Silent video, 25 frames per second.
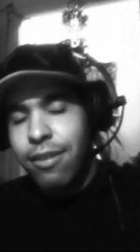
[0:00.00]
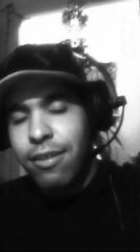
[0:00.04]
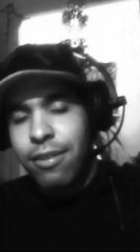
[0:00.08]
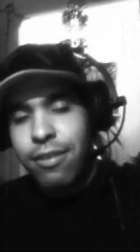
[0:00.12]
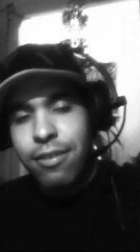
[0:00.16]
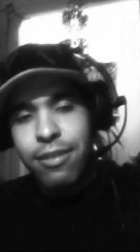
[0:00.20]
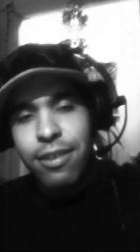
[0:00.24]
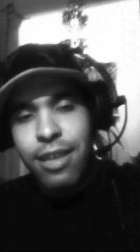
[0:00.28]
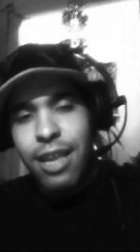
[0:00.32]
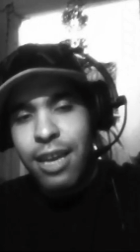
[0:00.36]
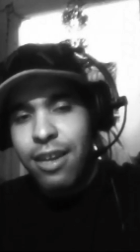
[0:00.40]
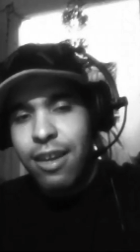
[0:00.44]

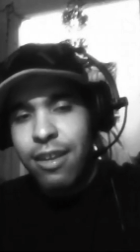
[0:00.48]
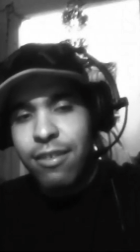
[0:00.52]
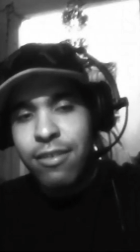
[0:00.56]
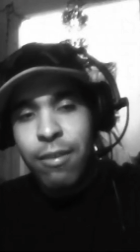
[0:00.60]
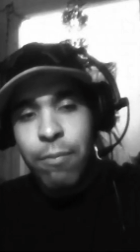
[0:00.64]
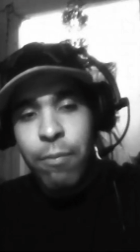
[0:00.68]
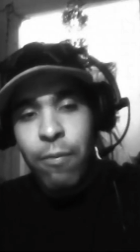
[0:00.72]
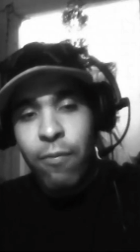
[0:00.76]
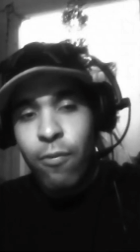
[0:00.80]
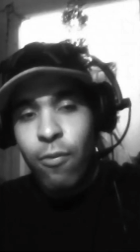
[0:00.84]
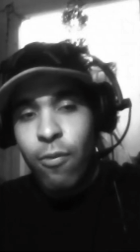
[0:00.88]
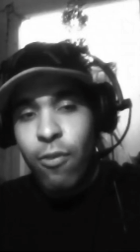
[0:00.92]
Like I
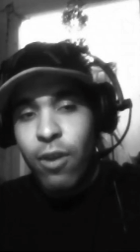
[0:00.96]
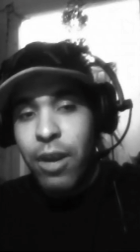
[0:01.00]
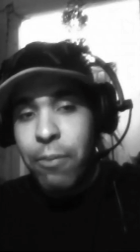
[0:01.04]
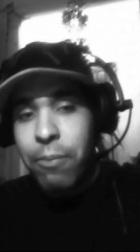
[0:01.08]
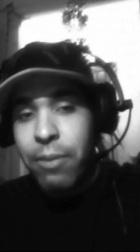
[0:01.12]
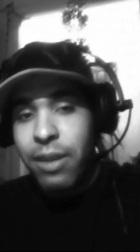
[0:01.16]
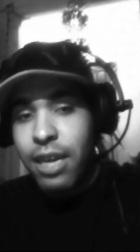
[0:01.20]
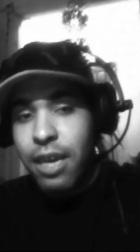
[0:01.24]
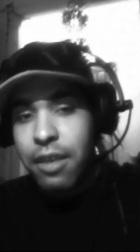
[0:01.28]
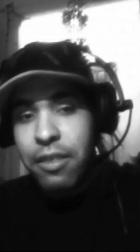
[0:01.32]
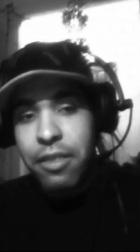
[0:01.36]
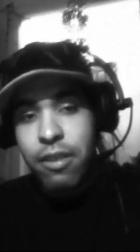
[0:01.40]
said before, I'm
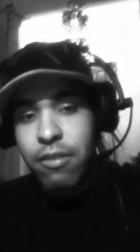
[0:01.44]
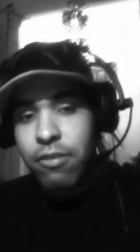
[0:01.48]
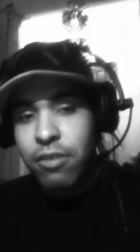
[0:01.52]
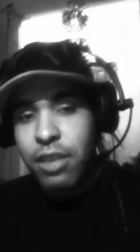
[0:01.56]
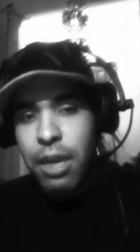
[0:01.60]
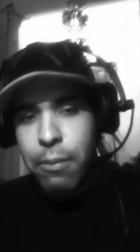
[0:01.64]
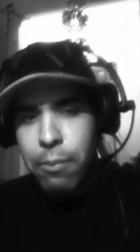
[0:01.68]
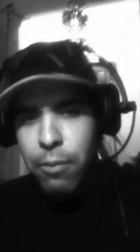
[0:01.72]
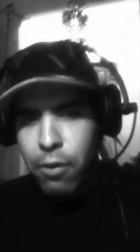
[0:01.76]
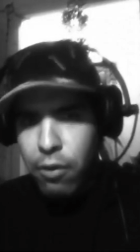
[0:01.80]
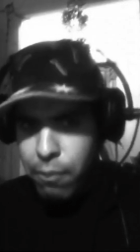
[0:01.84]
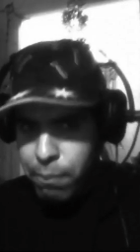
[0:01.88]
the Atheist
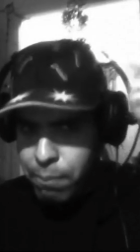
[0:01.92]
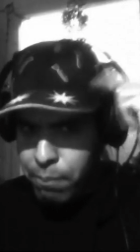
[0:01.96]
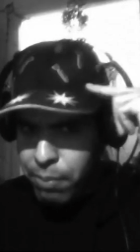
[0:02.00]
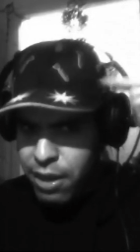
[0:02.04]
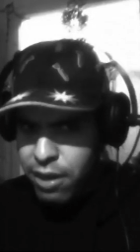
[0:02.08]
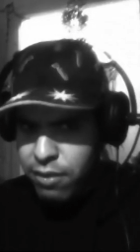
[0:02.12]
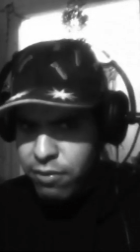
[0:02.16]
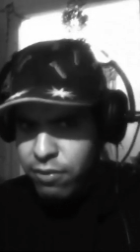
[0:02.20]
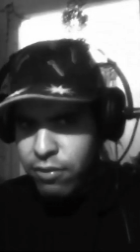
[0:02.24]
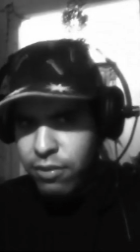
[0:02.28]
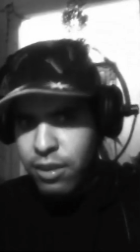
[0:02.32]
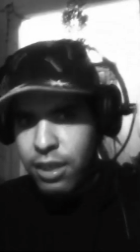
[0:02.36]
Gamer.
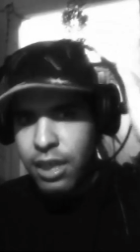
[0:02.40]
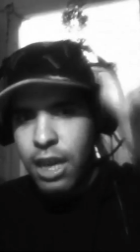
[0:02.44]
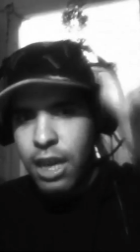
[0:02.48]
Peace.